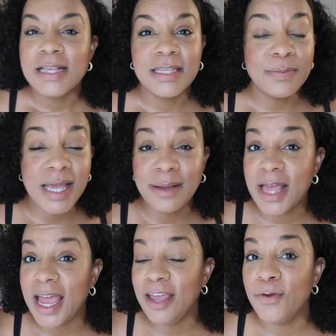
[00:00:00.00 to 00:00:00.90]
Sometimes
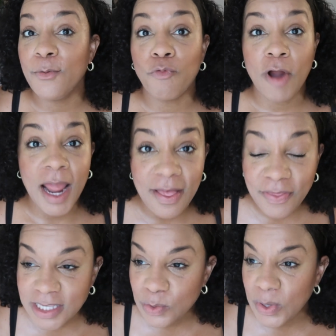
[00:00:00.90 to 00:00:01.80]
I even ran
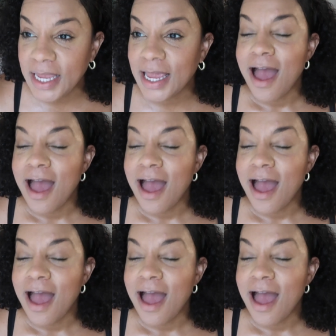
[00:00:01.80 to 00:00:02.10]
this week.